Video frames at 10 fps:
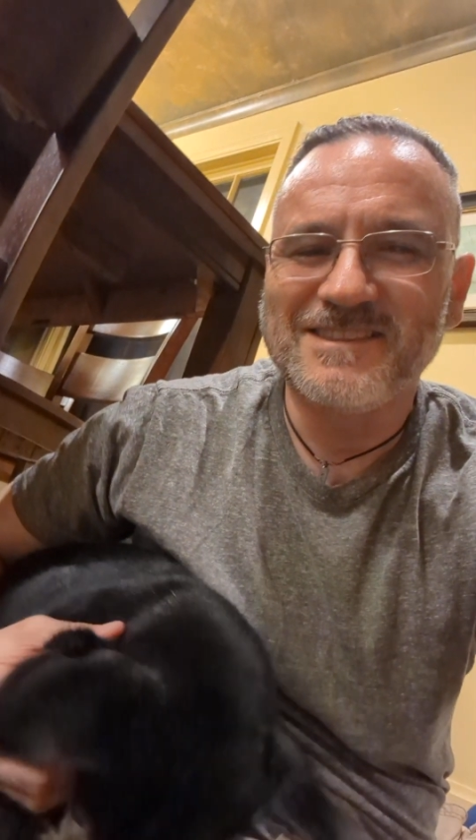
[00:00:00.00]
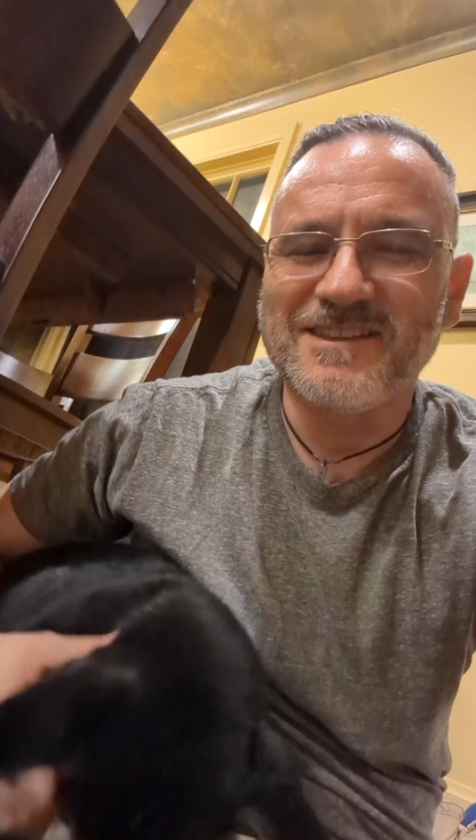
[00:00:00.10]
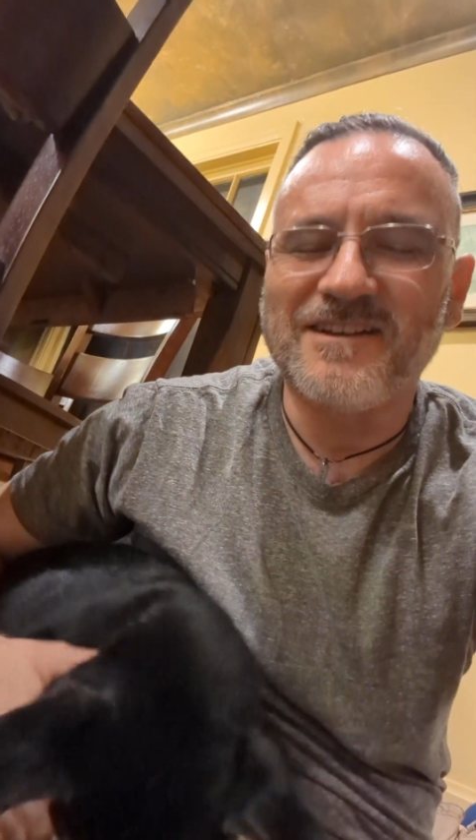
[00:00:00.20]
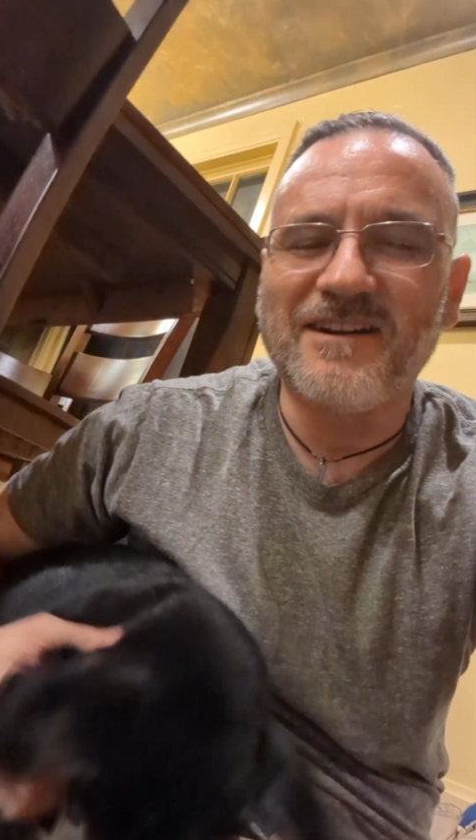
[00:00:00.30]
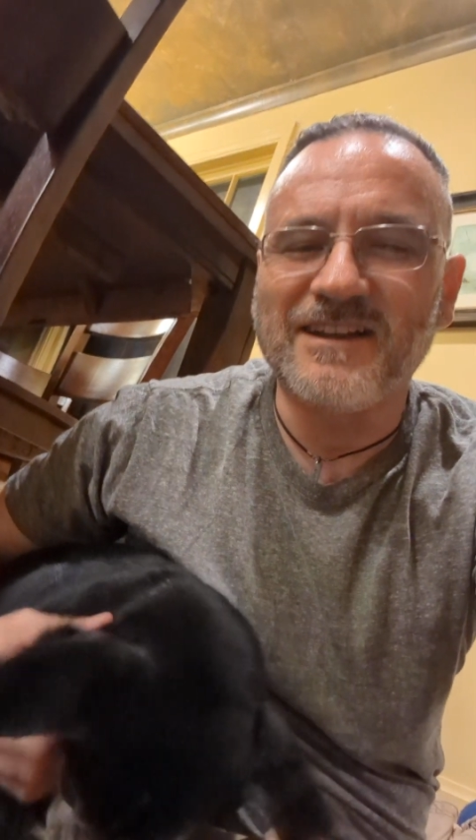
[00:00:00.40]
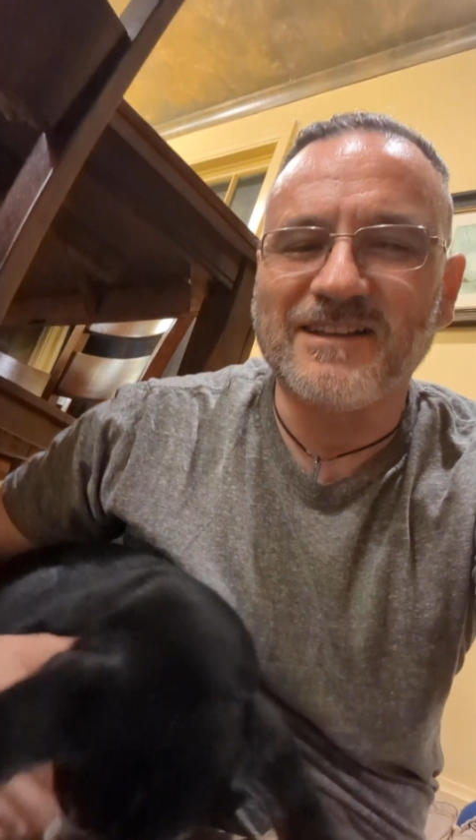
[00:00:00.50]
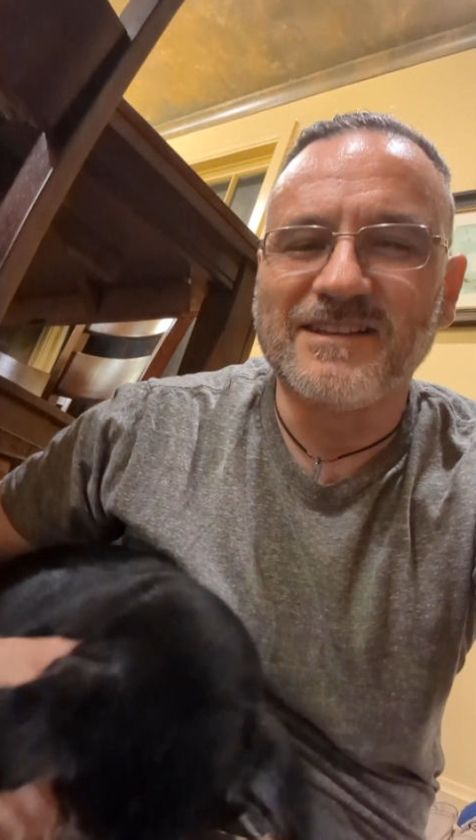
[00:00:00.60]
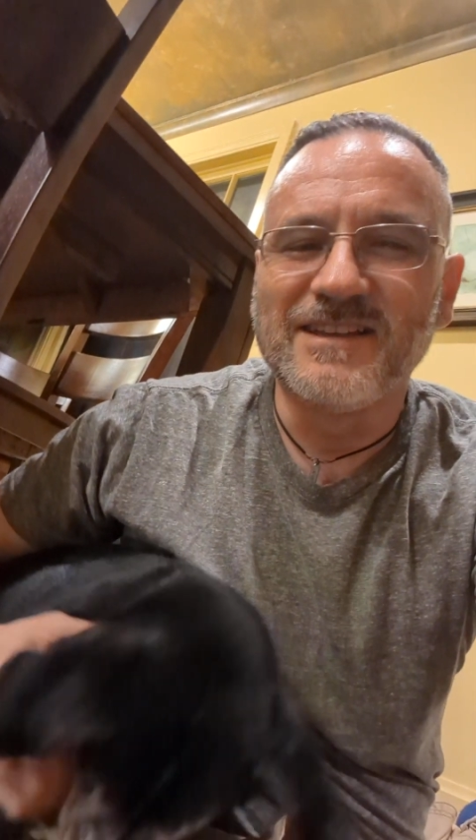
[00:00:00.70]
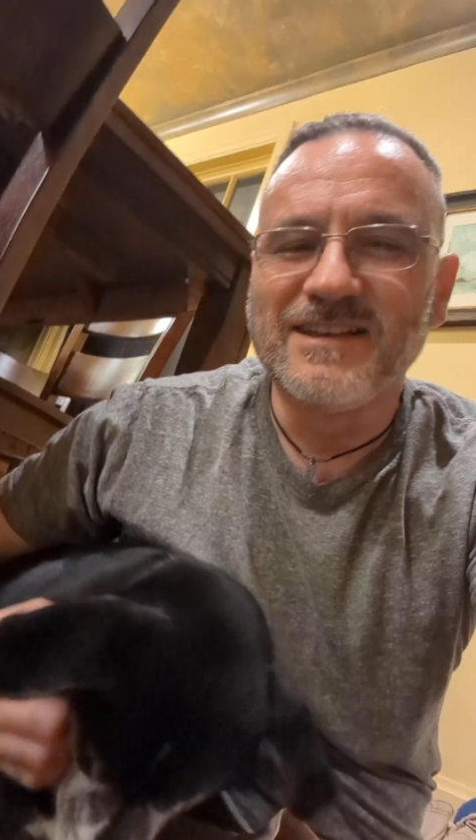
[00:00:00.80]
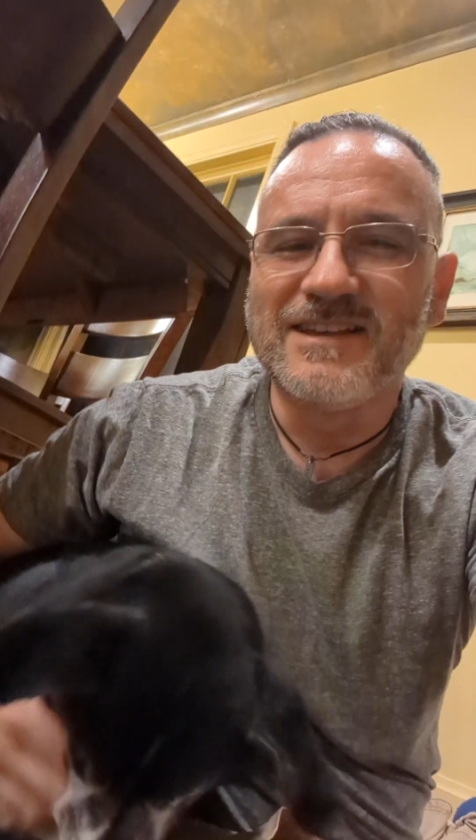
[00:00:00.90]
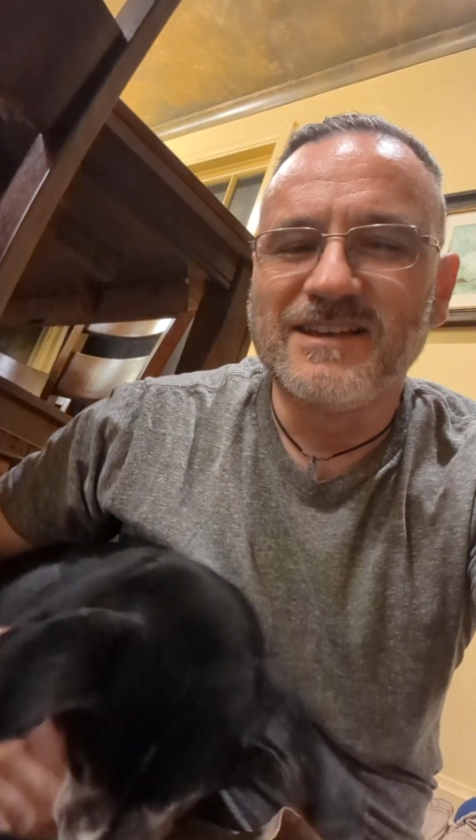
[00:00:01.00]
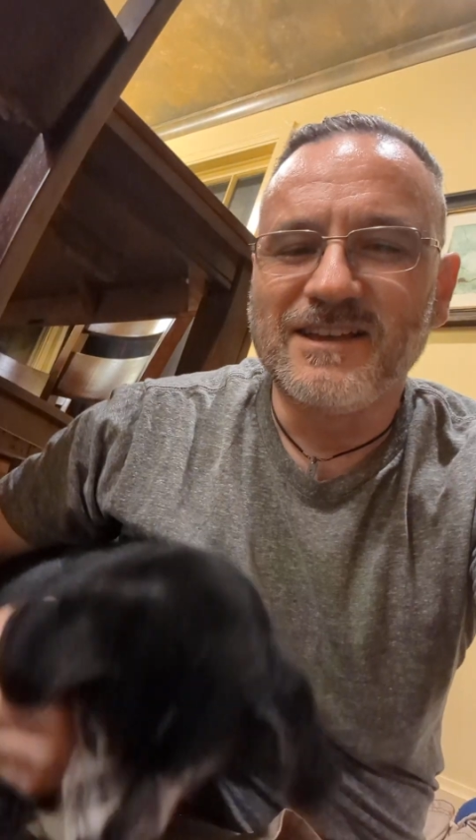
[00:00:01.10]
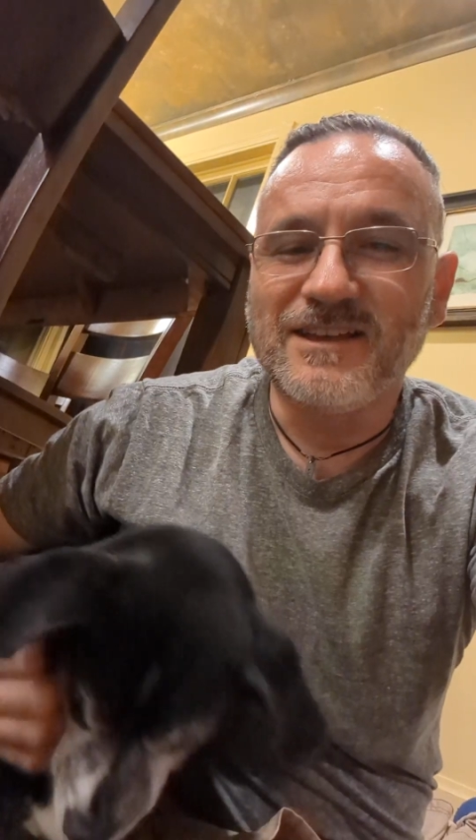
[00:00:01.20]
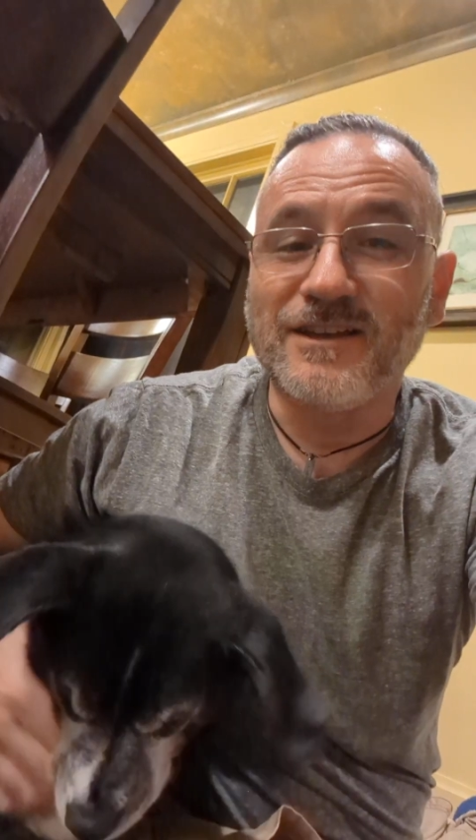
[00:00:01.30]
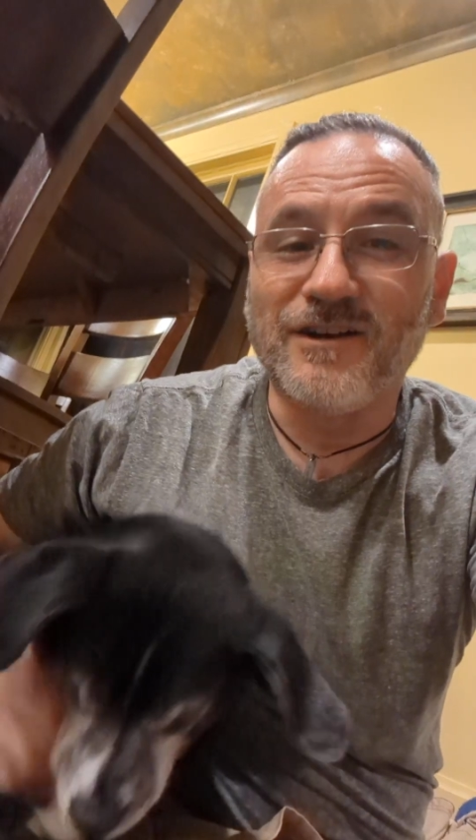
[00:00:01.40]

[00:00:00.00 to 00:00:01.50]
All right, y'all